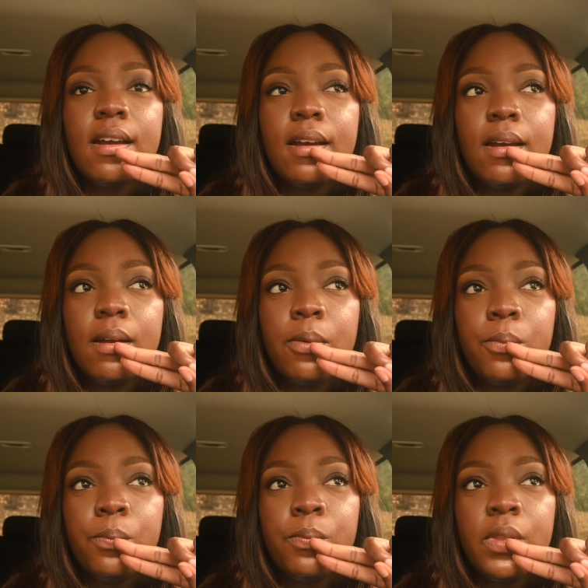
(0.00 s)

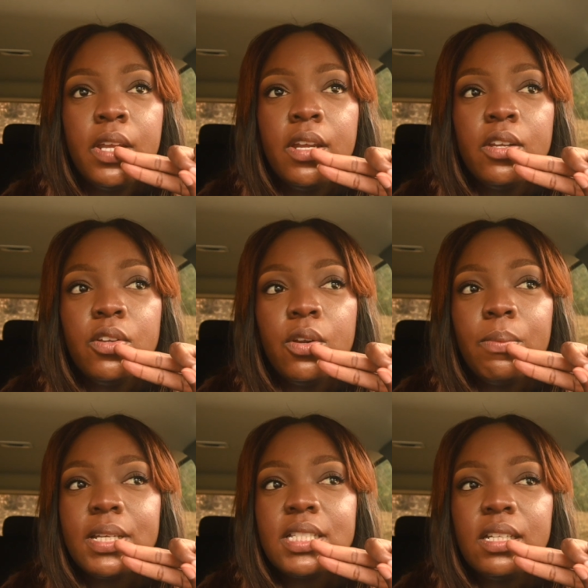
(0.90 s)
Um, you're
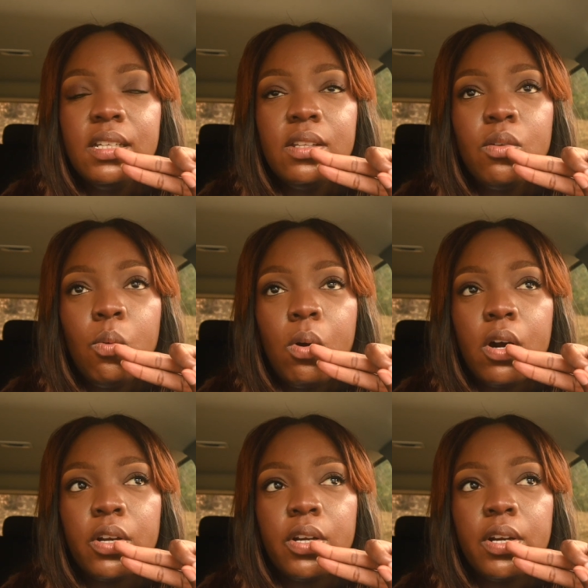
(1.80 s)
basically in the
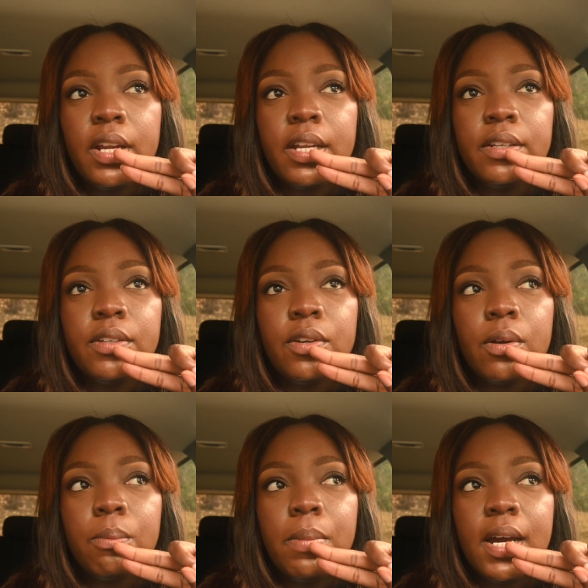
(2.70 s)
water, and
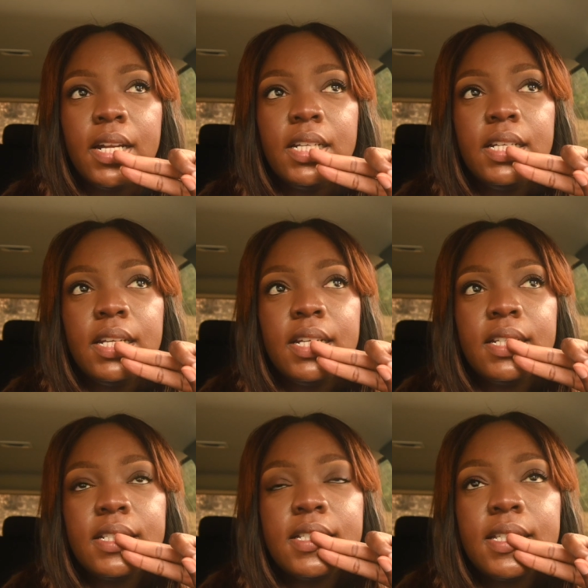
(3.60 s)
your body
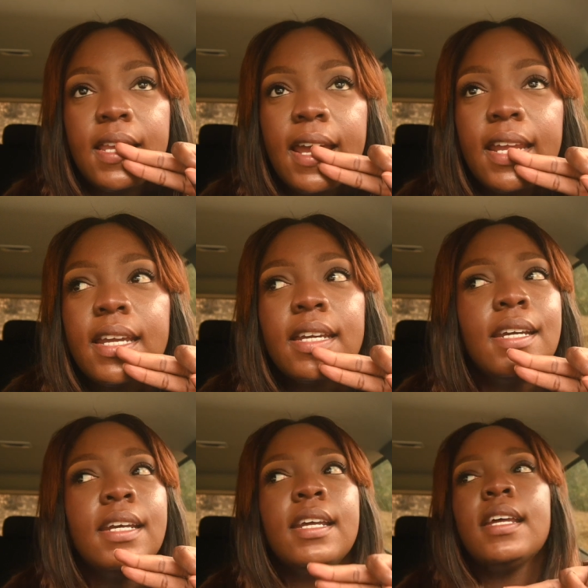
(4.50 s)
is like
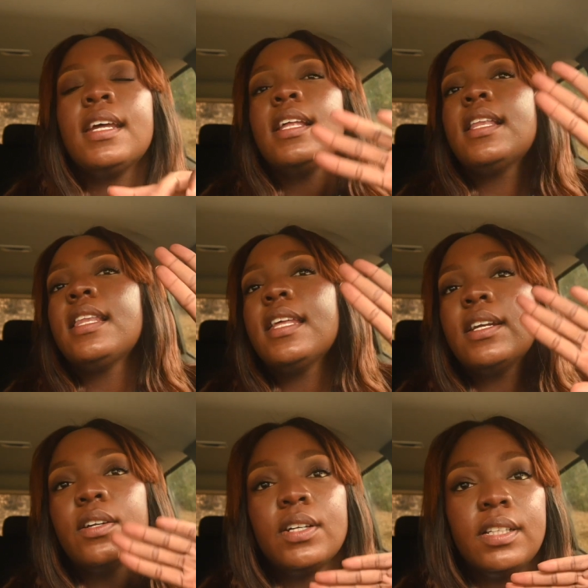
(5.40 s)

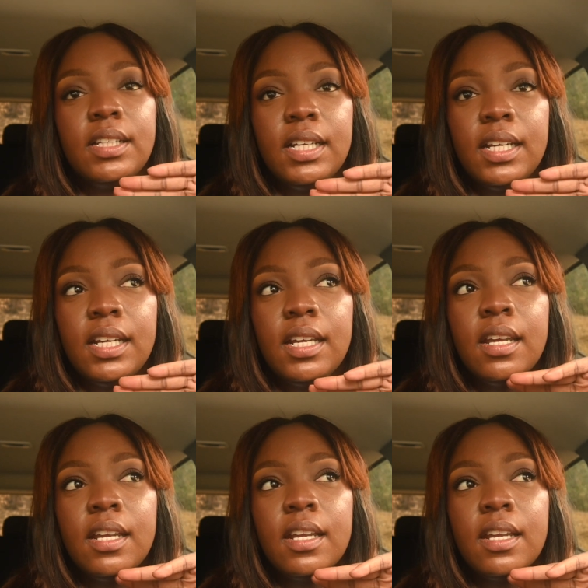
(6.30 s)
literally